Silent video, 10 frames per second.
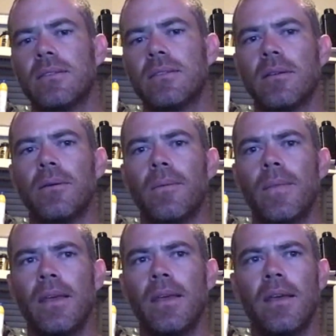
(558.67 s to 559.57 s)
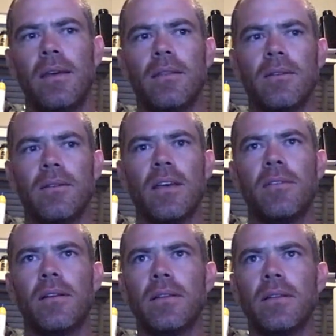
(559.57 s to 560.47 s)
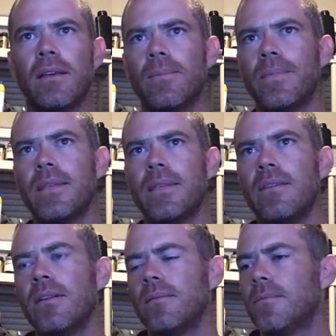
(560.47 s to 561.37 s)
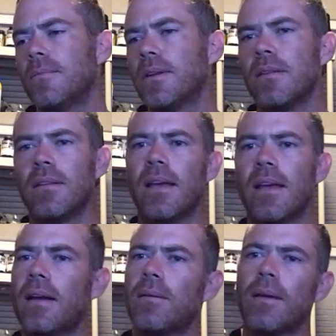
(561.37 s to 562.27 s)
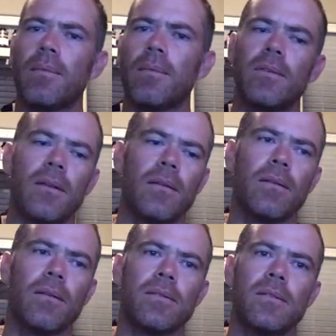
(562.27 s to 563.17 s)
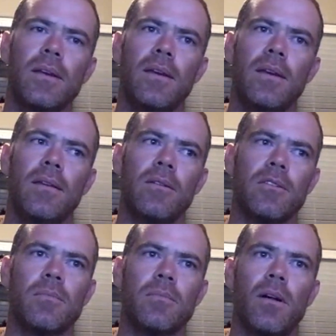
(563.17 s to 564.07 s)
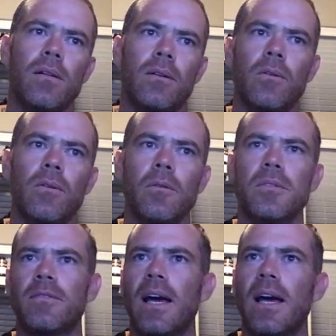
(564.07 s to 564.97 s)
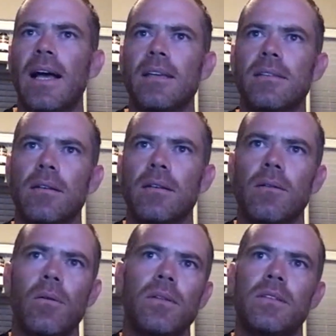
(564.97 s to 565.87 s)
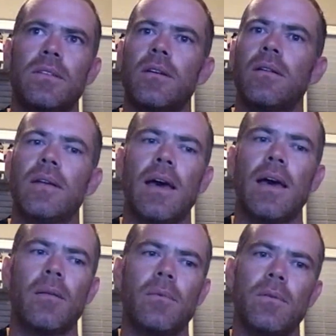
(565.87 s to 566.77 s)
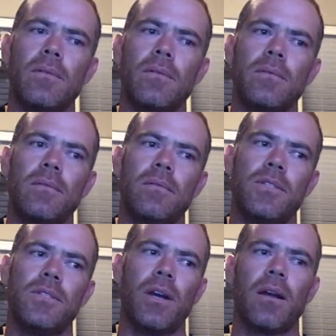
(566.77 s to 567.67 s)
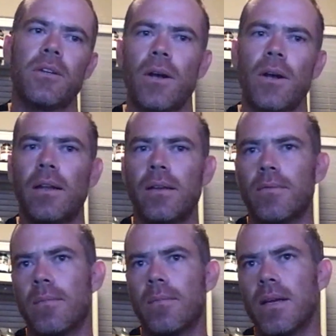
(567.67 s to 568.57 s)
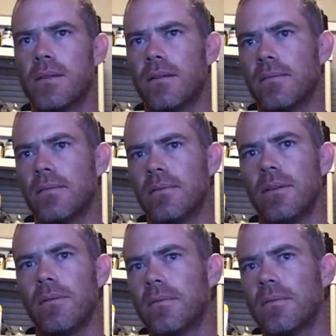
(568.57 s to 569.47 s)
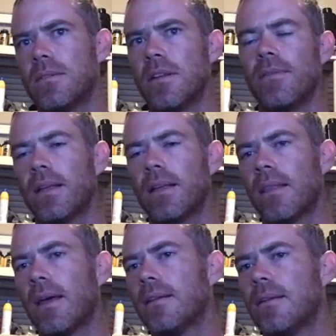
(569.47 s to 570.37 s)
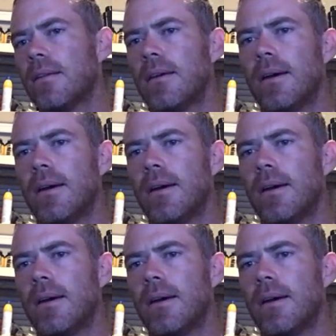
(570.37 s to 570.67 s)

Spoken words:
So there's definitely, even within the tactical games, there's smaller groups of guys that are holding each other accountable, sharing training information, stuff like that.